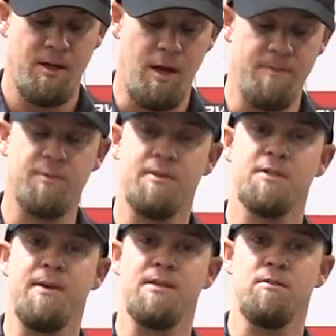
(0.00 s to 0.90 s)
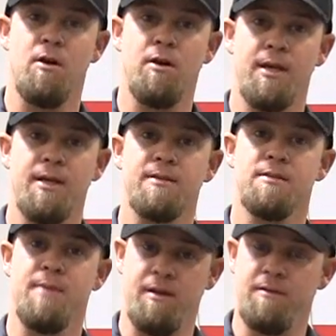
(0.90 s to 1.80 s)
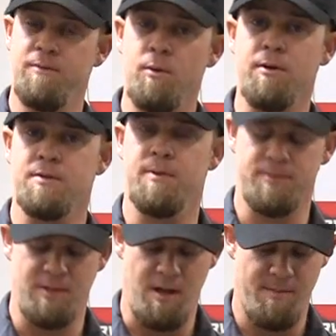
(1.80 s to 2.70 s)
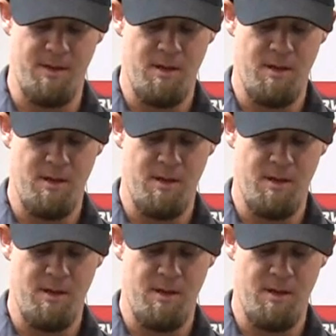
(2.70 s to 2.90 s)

comes with a spacer already in it to make it a 4-inch bump stop.